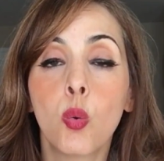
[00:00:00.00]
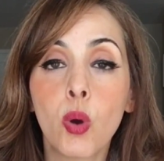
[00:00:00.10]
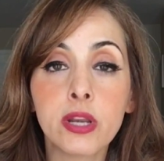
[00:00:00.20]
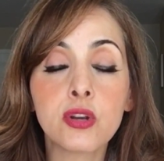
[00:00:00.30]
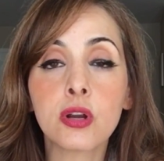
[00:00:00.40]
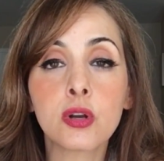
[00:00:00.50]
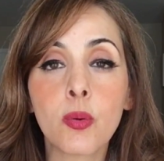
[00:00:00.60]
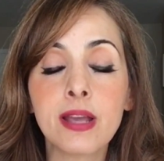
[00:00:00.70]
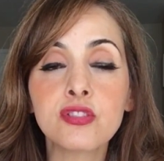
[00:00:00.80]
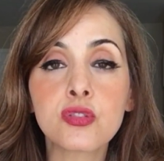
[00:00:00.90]
When you're in a
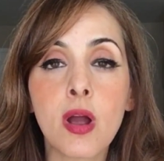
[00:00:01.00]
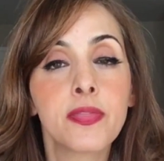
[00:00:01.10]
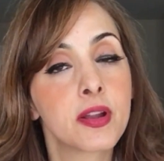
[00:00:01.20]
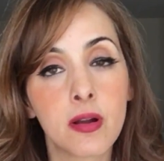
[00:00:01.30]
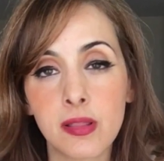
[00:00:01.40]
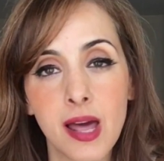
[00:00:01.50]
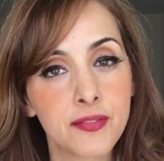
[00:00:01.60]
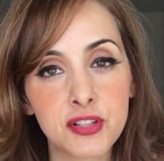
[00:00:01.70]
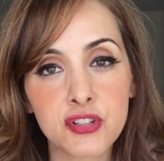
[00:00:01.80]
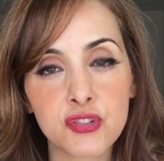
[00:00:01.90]
restaurant, there are a lot
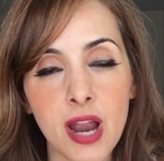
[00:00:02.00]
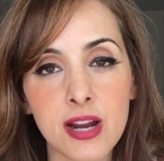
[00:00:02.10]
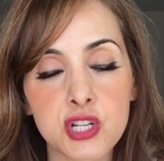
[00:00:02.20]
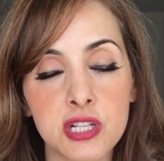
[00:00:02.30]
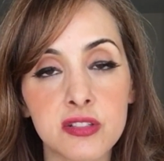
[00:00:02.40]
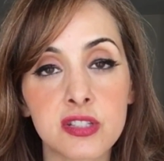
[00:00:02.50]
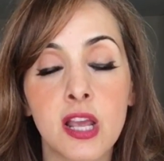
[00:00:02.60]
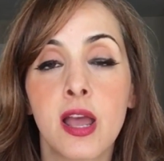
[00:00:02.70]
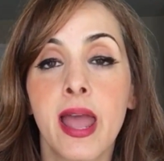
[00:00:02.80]
of distractions.